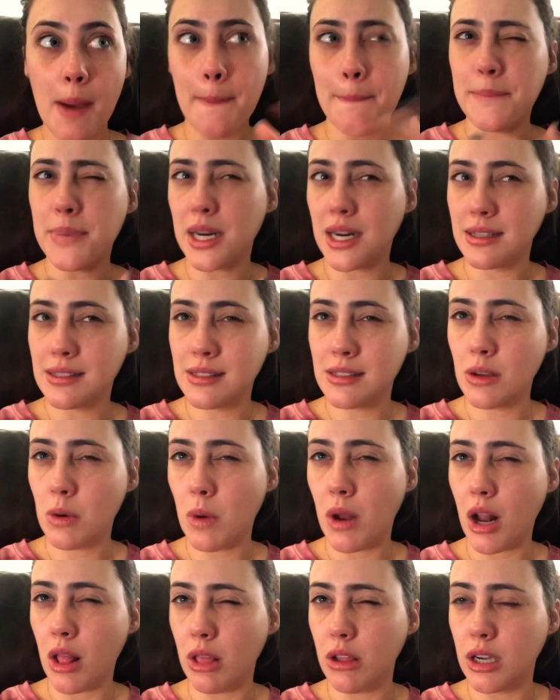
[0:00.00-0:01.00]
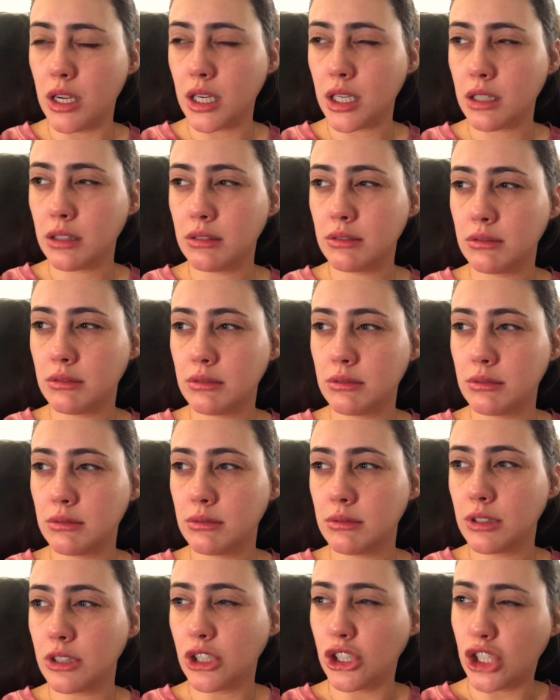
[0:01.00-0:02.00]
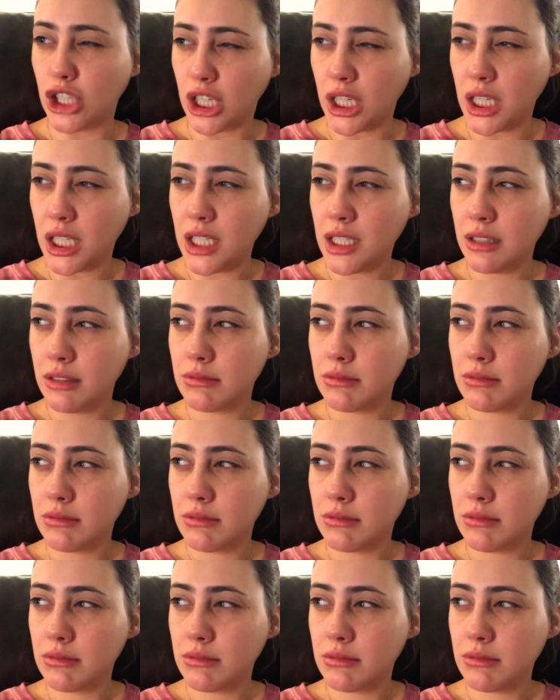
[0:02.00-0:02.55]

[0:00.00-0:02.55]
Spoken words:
but I still want to look good.